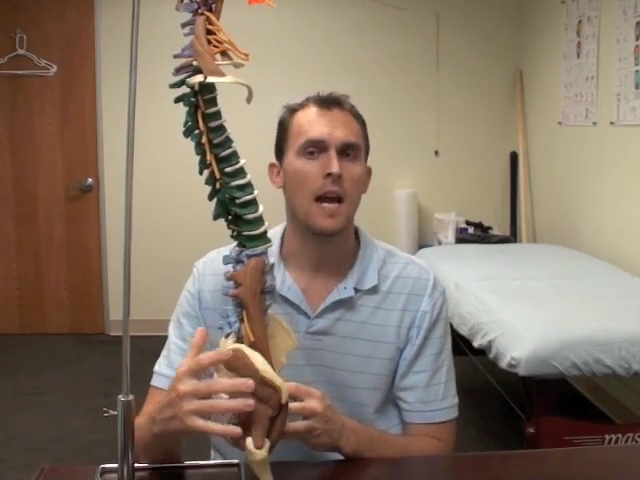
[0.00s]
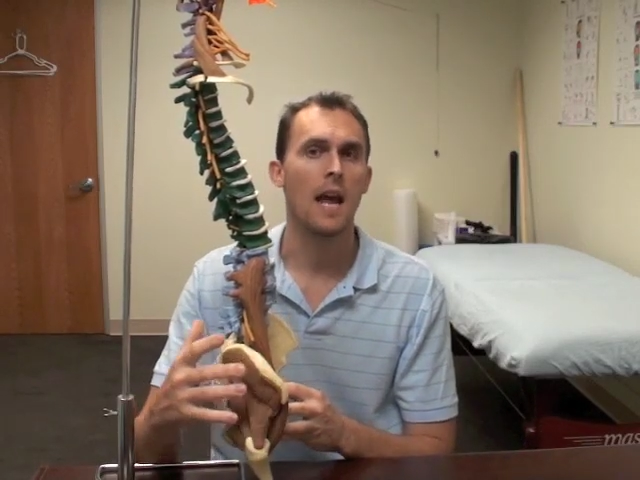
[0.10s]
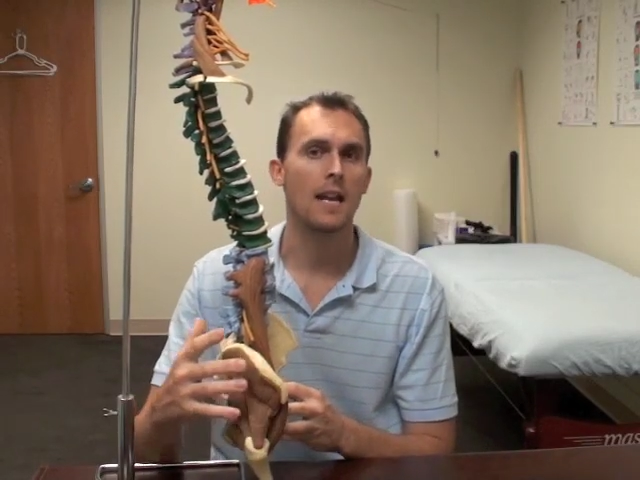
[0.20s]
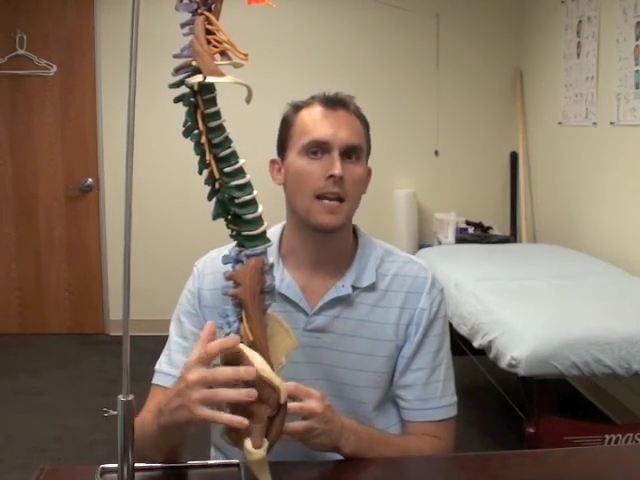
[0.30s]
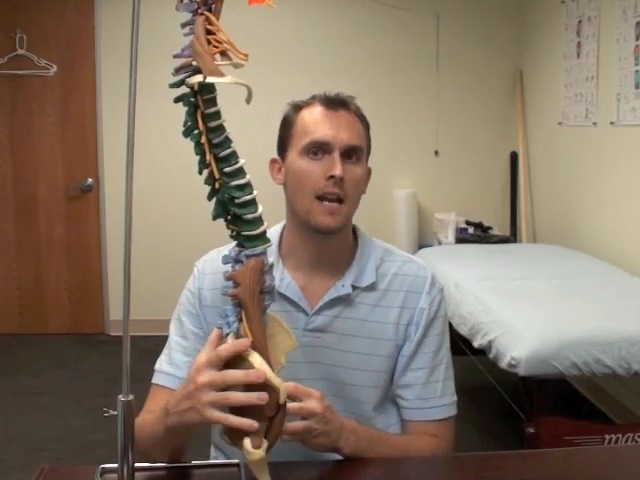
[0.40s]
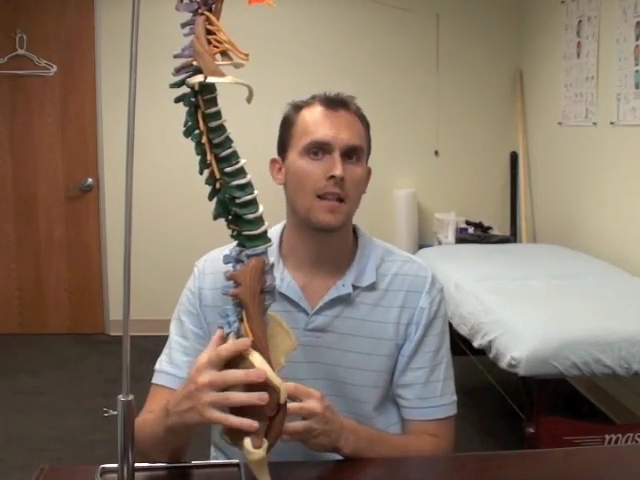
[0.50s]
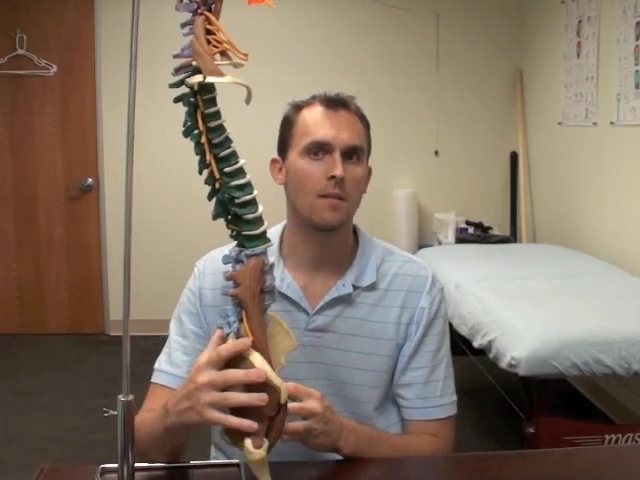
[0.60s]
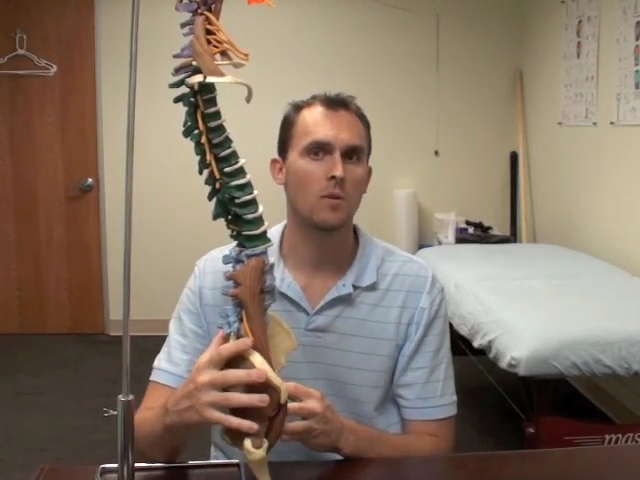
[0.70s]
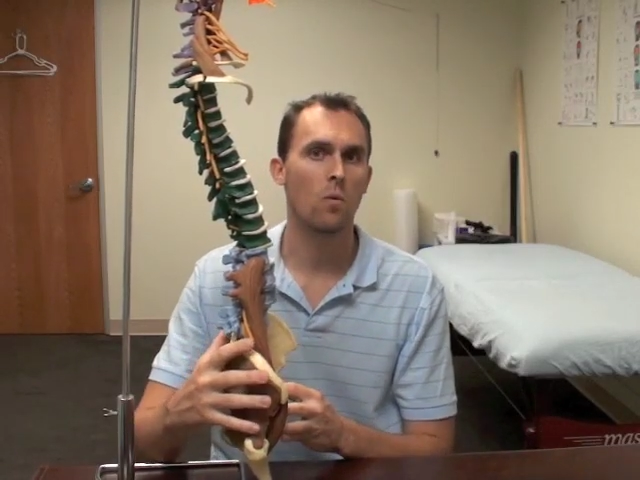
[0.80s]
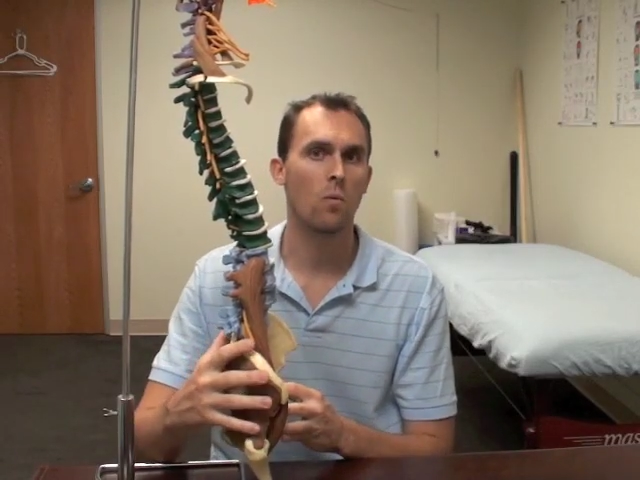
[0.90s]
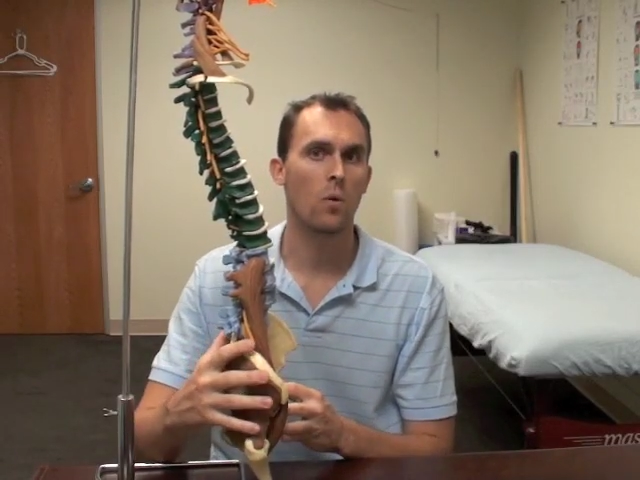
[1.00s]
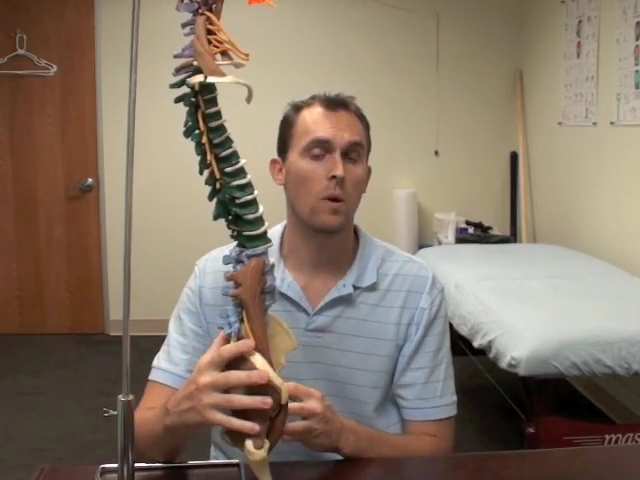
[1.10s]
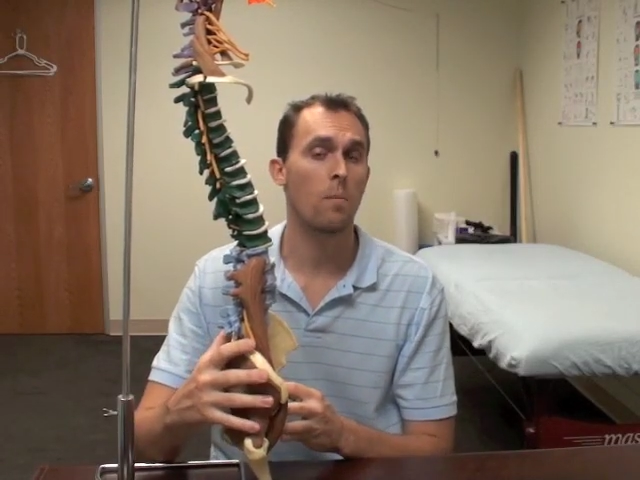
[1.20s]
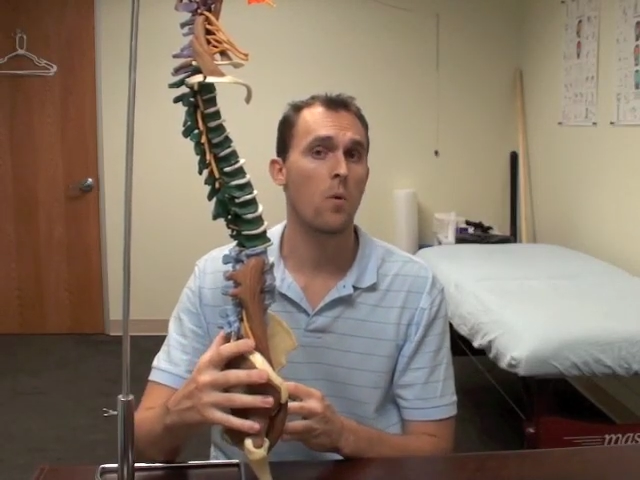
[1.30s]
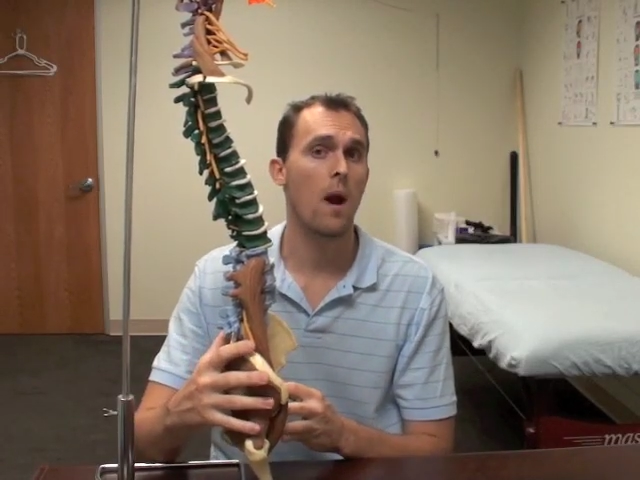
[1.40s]
and getting them to
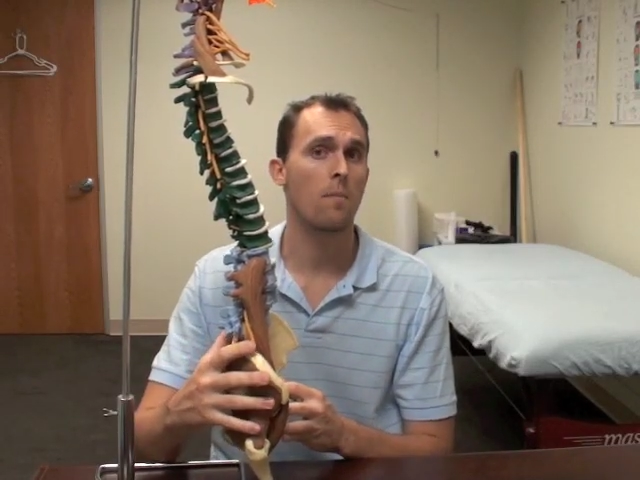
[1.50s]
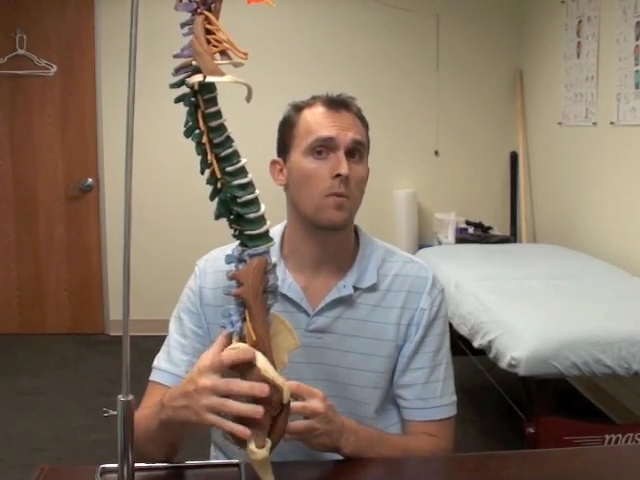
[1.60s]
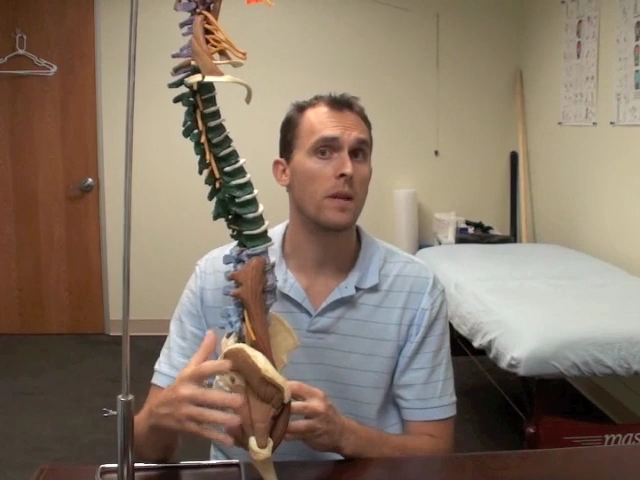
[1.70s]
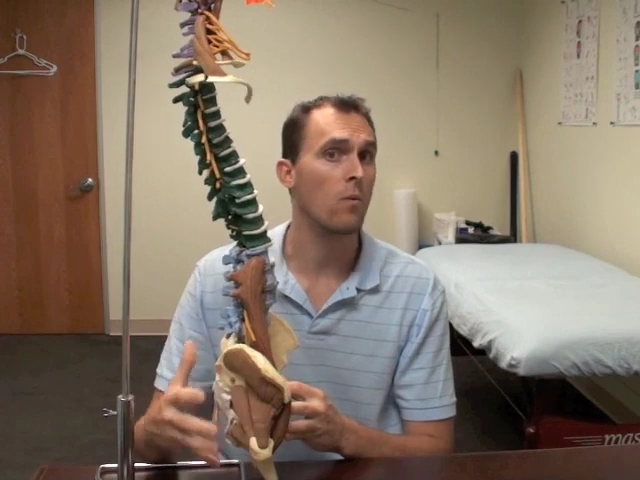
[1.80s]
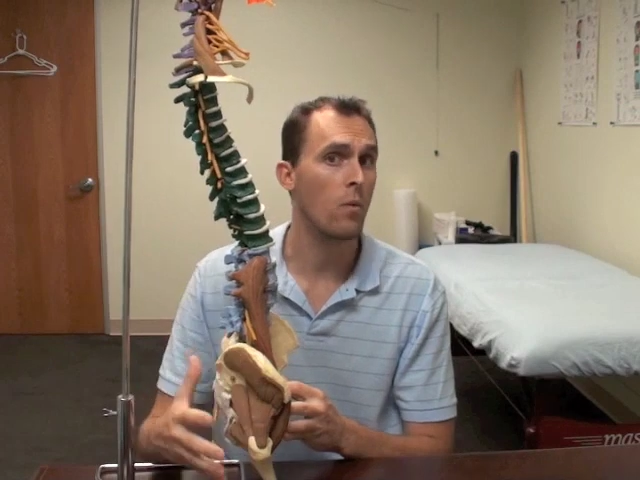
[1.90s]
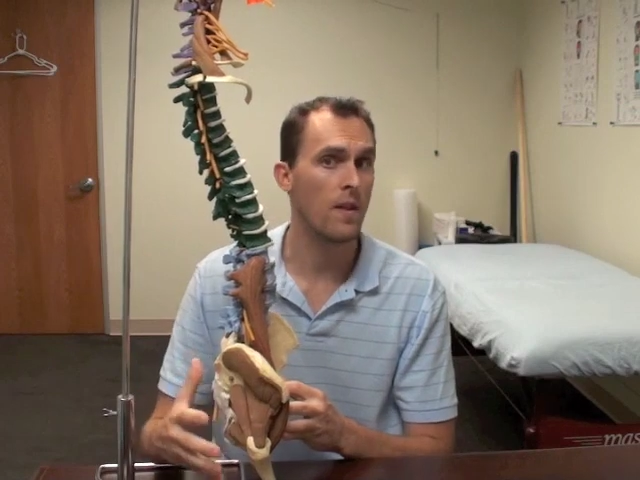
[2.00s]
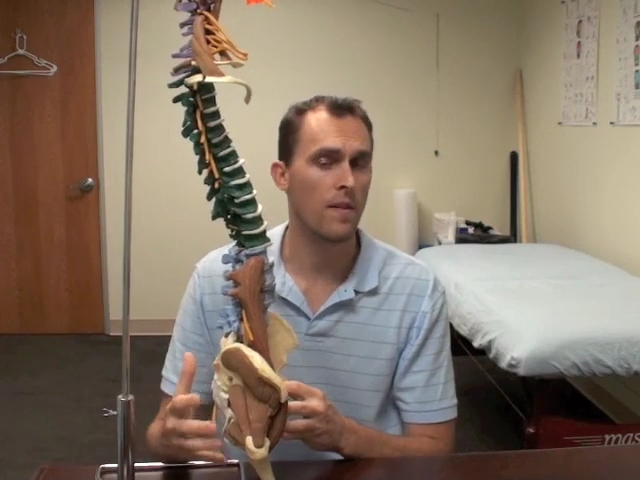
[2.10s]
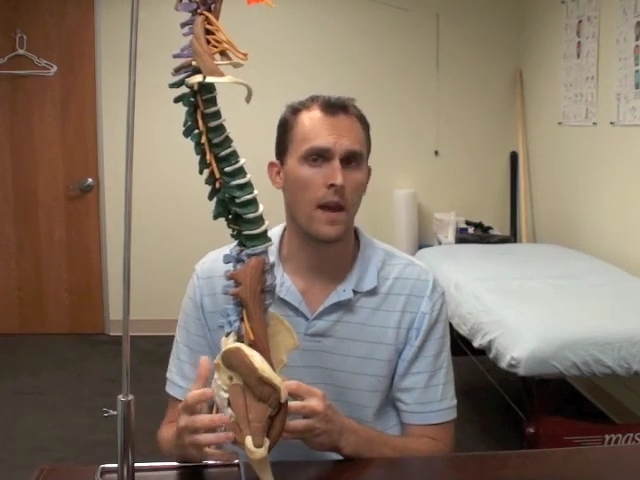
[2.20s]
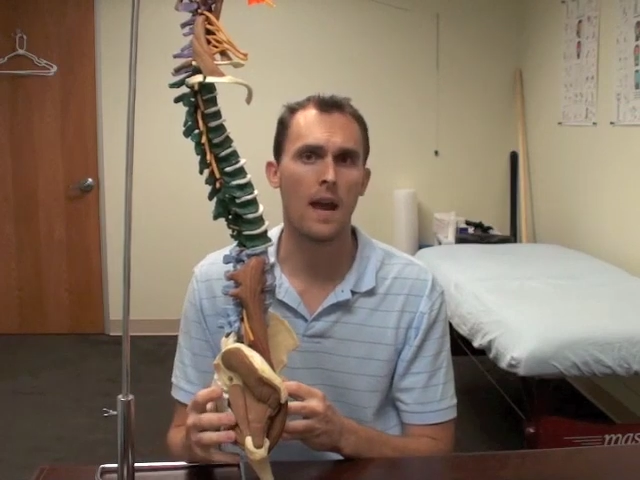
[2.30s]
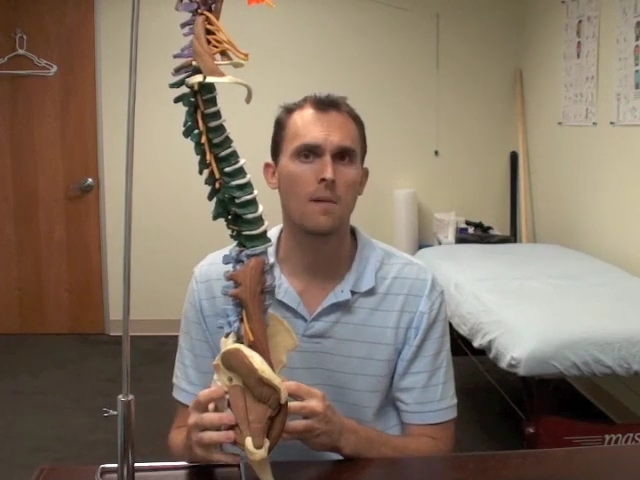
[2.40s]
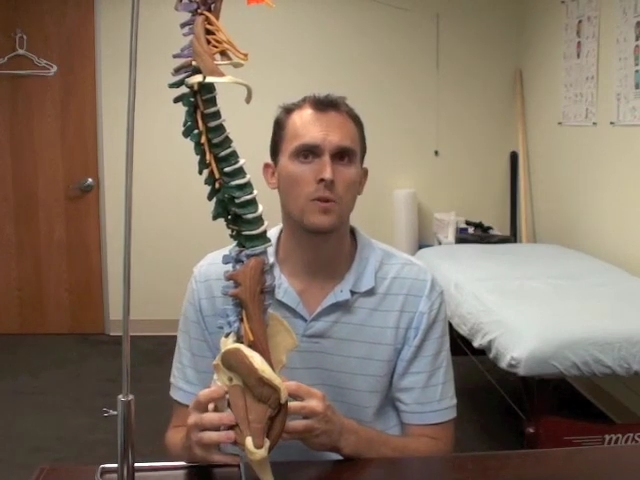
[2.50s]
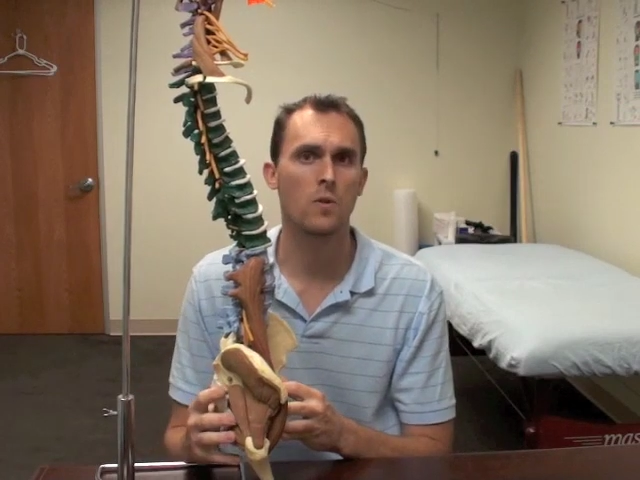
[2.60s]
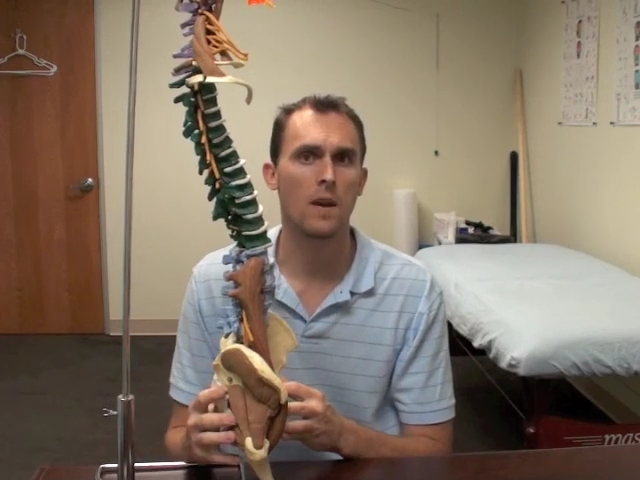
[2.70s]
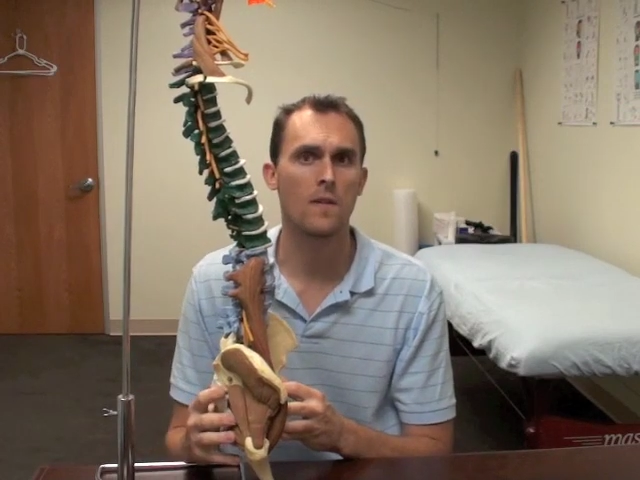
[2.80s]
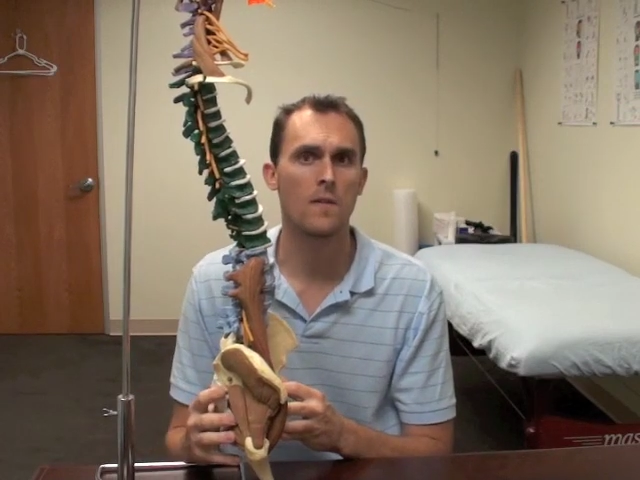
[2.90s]
work properly with the
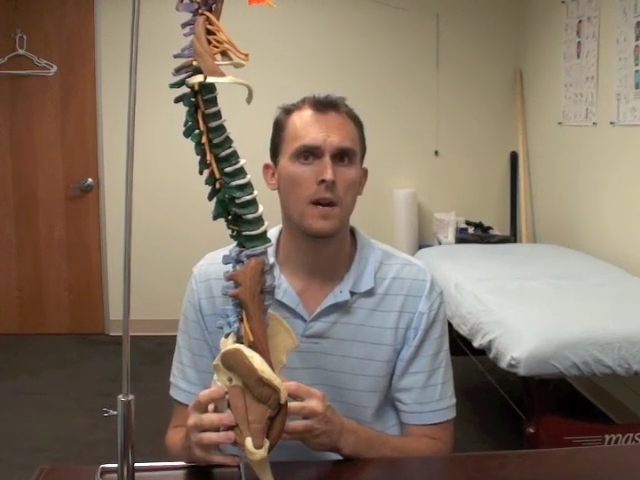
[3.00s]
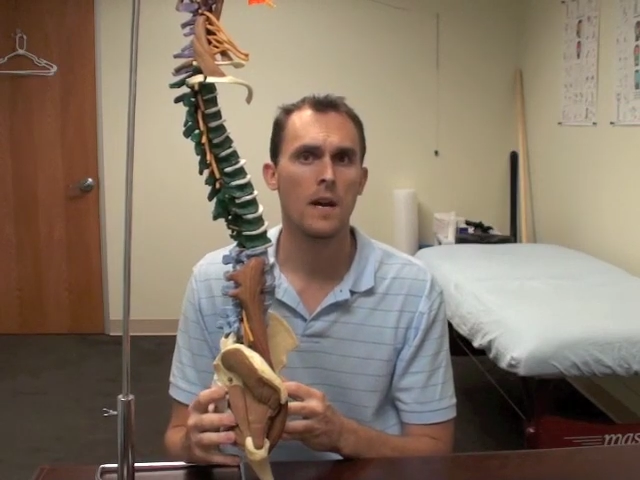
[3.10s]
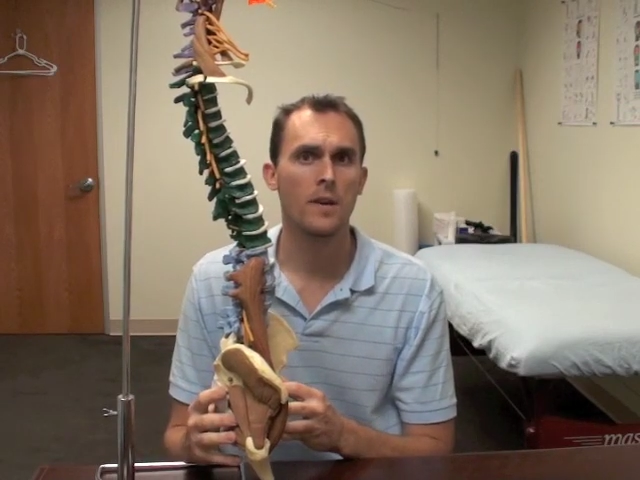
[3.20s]
hamstrings.